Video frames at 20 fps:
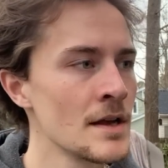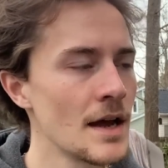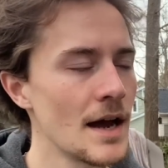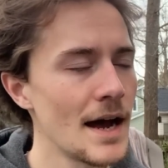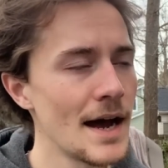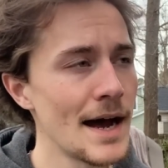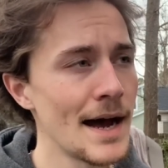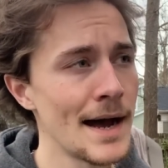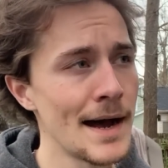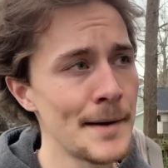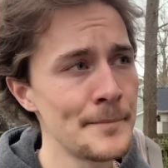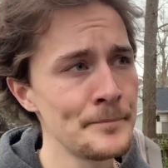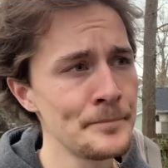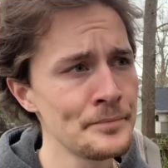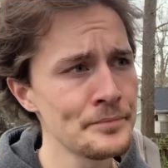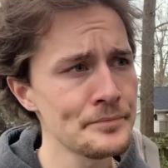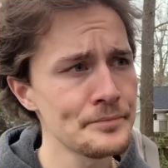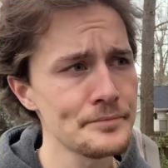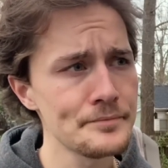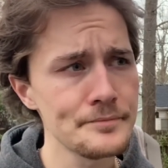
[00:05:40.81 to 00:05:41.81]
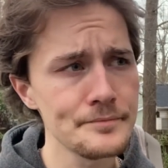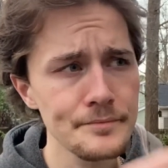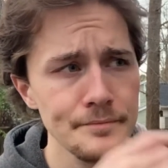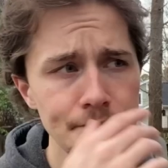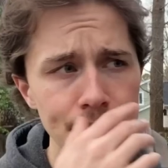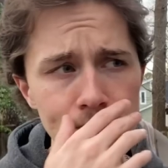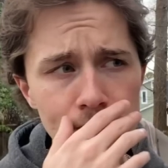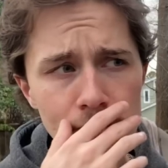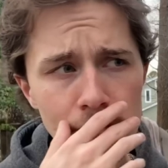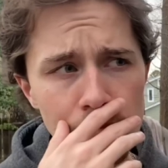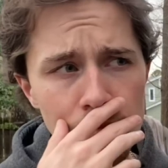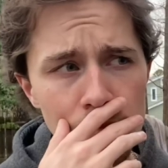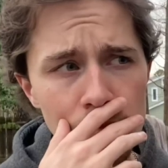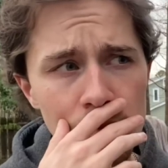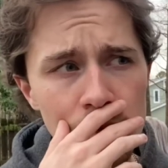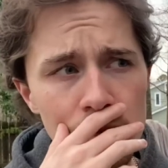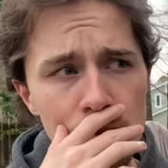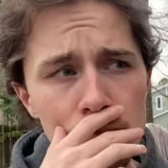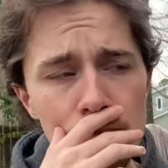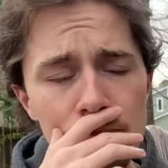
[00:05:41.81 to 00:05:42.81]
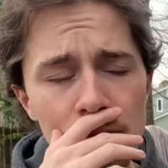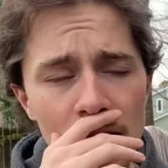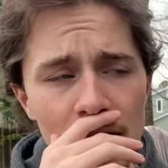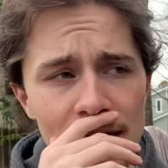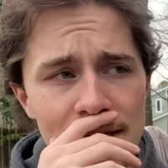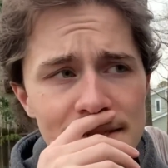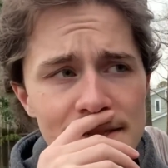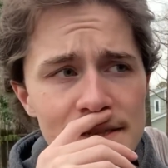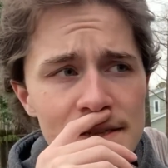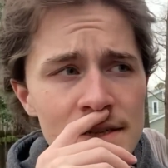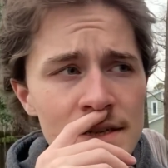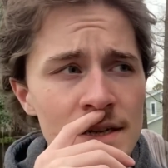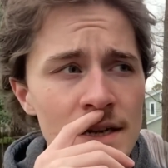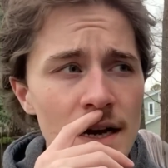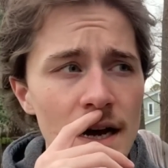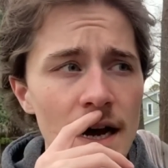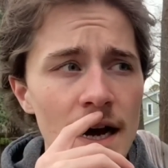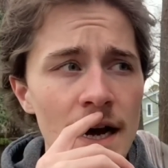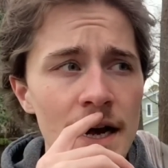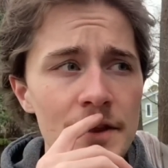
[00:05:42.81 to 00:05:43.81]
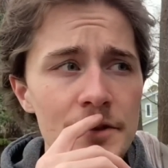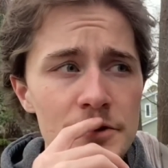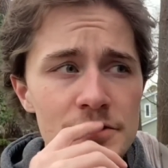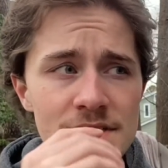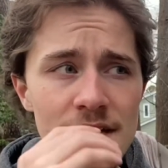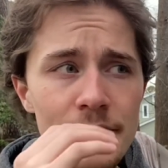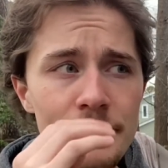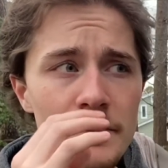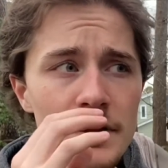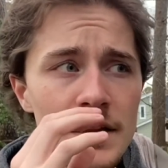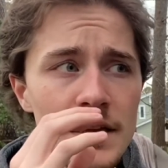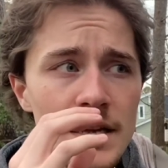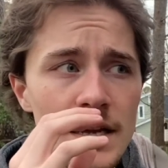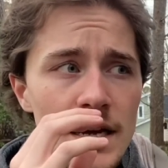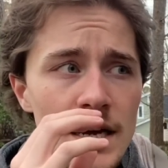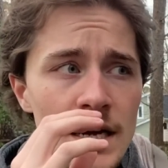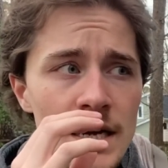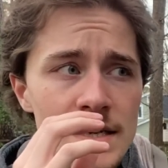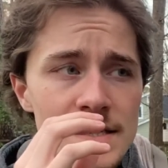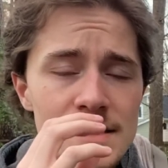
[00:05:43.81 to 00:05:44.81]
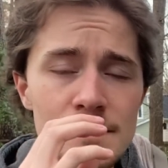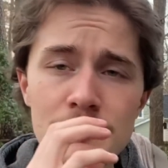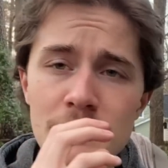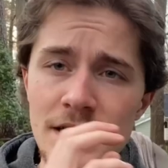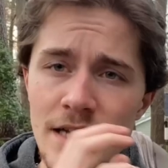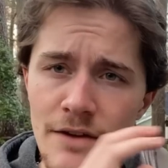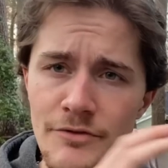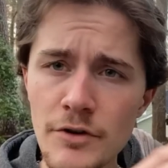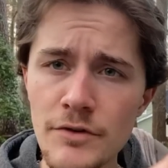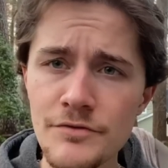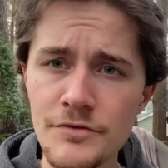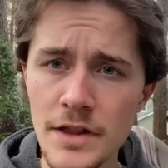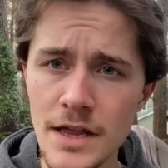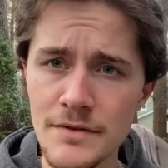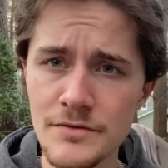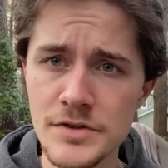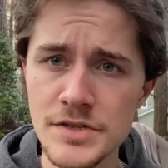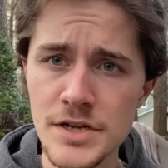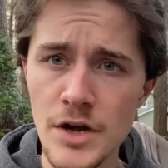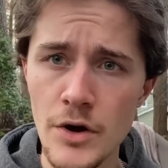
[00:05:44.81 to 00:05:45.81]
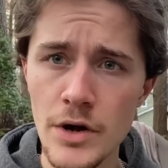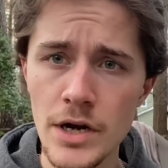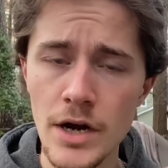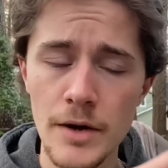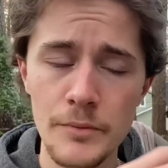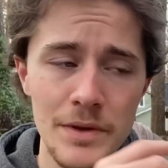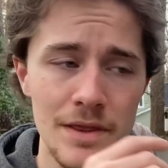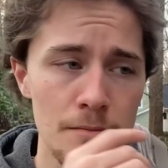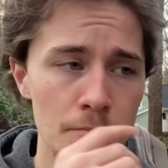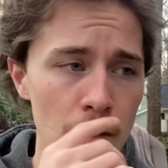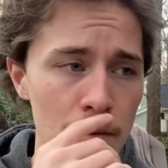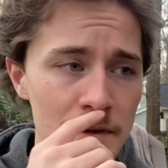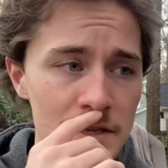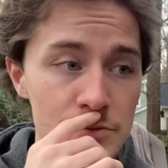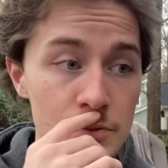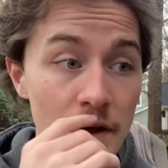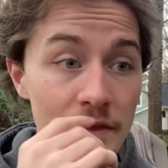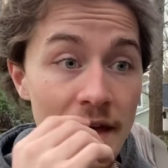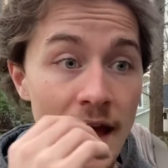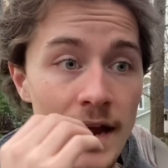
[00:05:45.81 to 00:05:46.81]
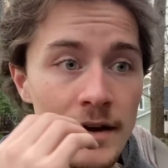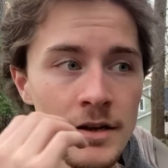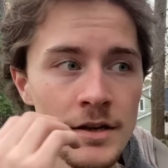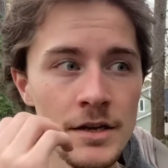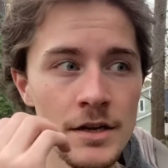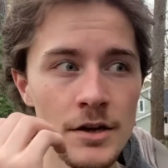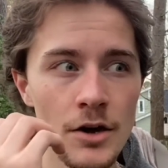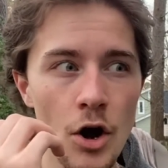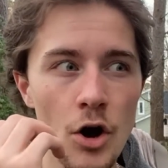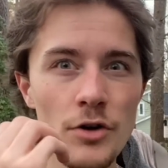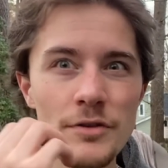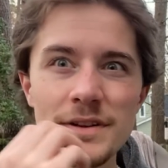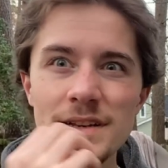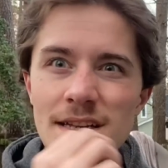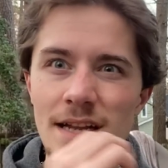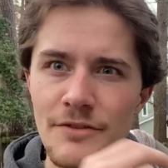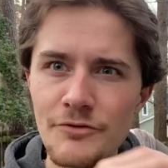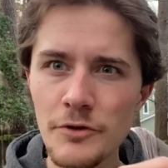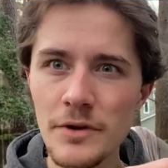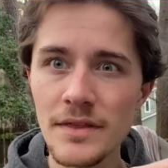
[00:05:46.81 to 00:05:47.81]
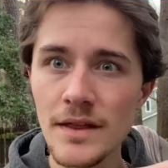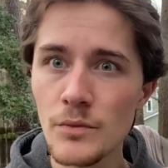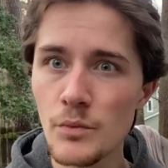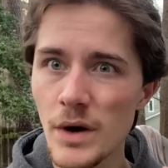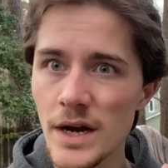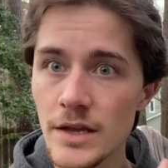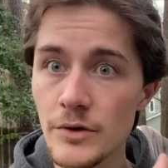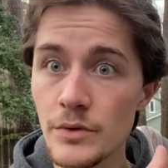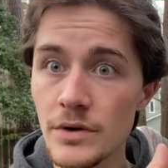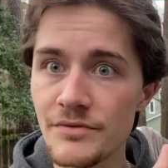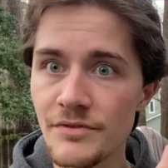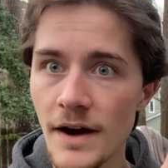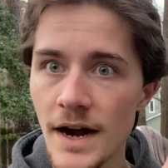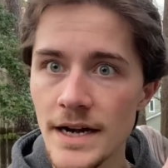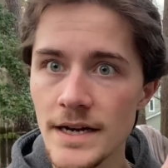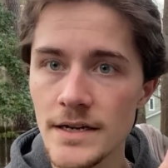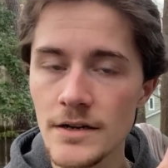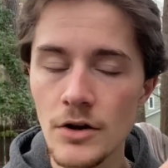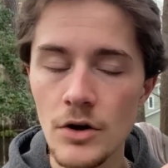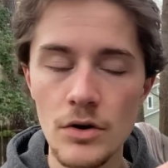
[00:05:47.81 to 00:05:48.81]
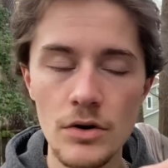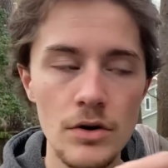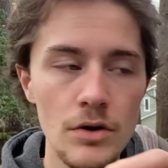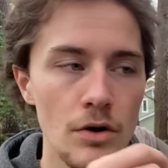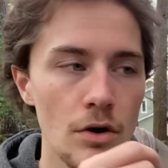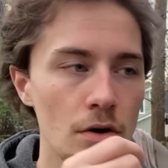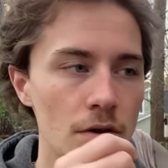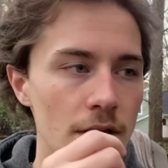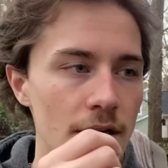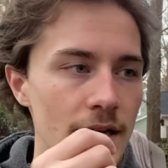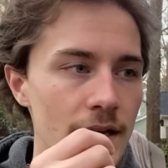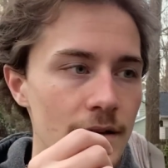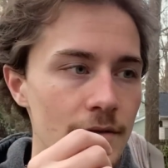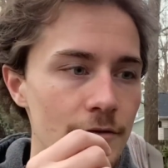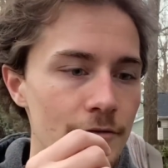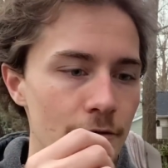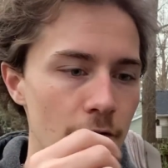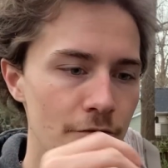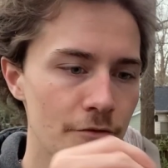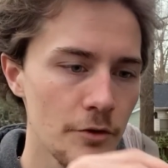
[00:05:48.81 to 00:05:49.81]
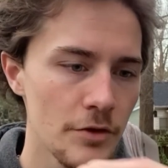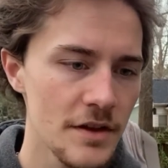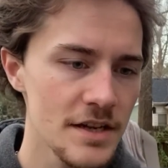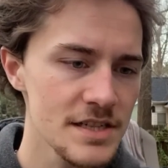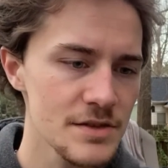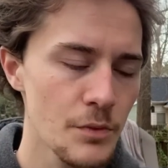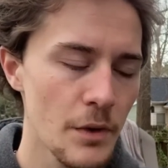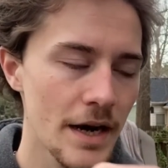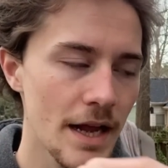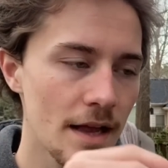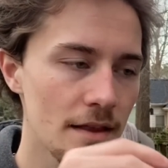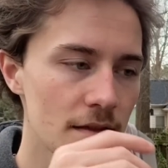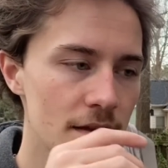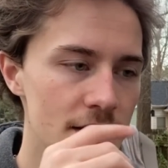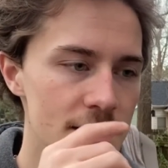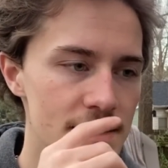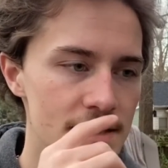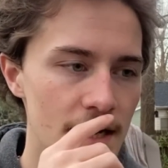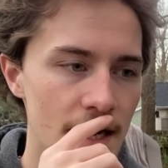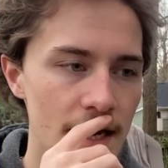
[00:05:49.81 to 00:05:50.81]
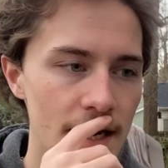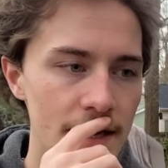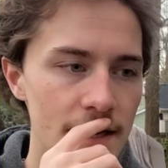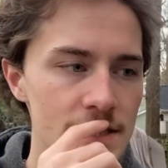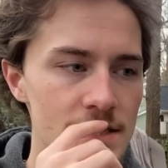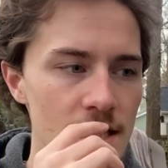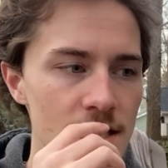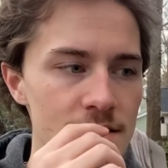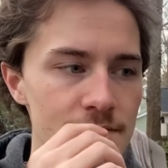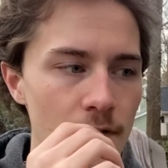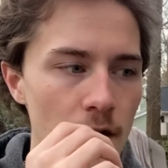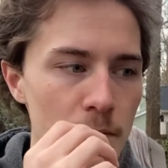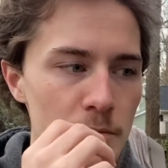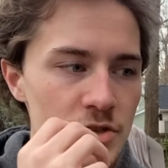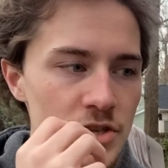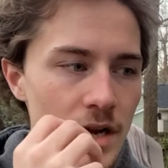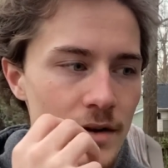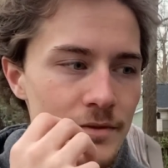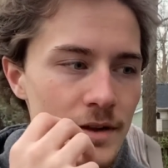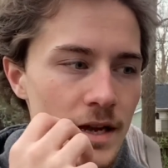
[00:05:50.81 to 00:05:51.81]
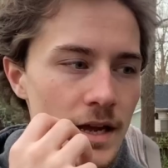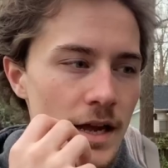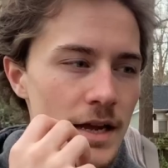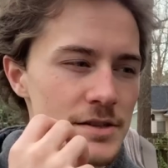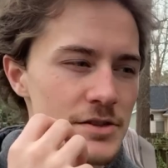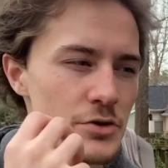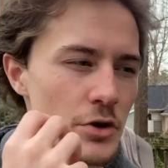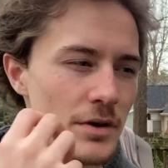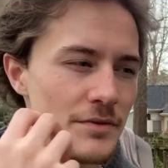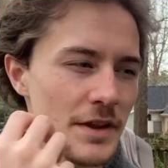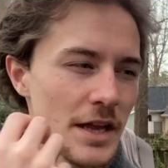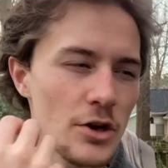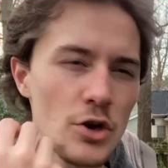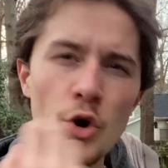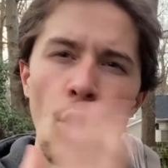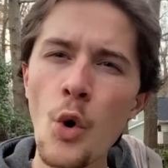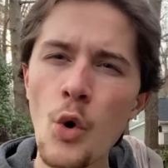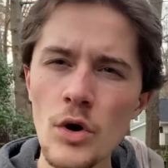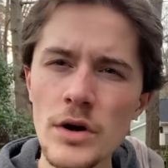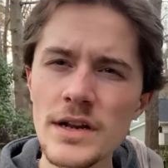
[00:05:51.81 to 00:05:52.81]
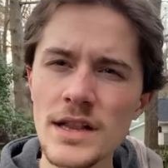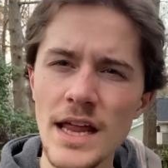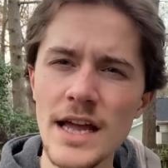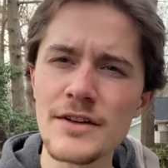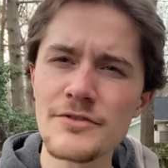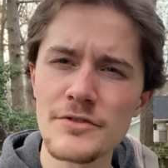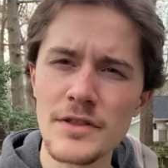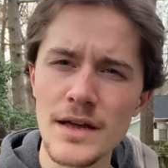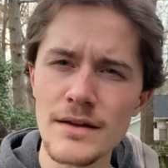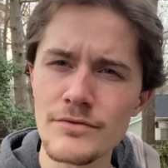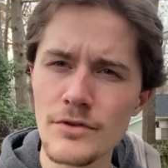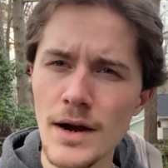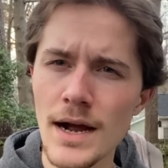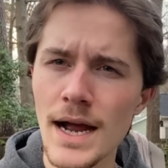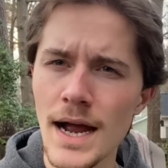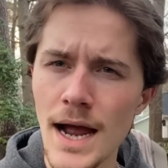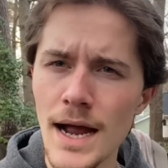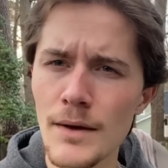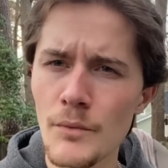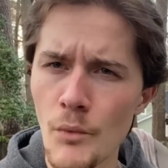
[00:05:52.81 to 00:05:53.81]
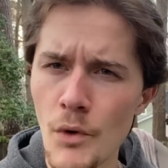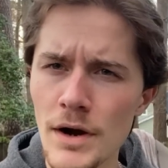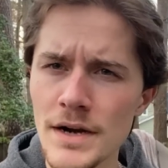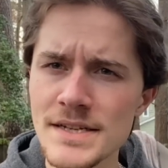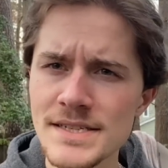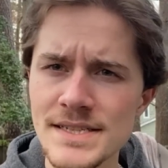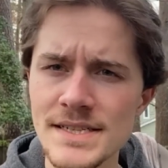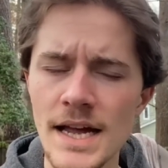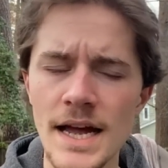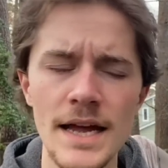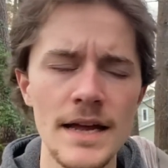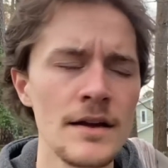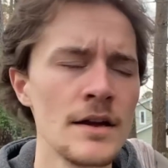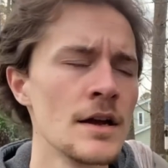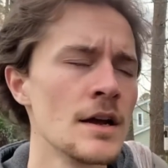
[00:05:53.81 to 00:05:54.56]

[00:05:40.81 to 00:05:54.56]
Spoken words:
But there's definitely some different flavors going on with the bourbon as well that are different than what you would find in Coca-Cola. And for this one, at least, it's very much out of a sort of like corn-like flavor, I want to say.